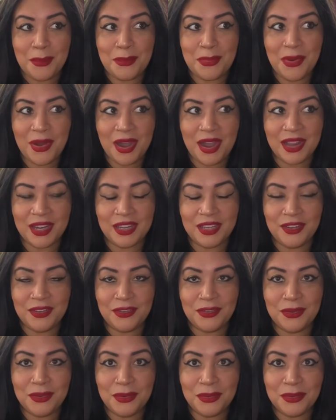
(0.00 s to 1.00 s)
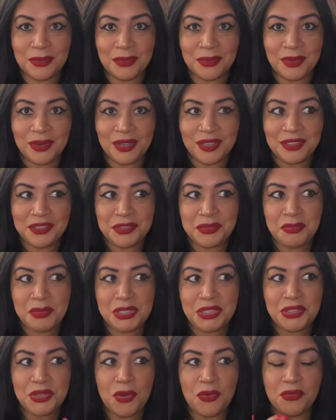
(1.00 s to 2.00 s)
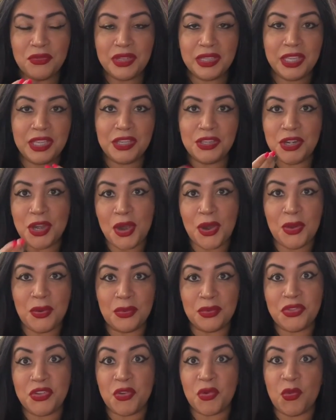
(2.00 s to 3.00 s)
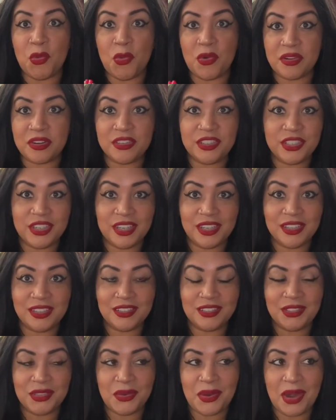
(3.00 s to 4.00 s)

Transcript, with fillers: but you we don't really know their origin. So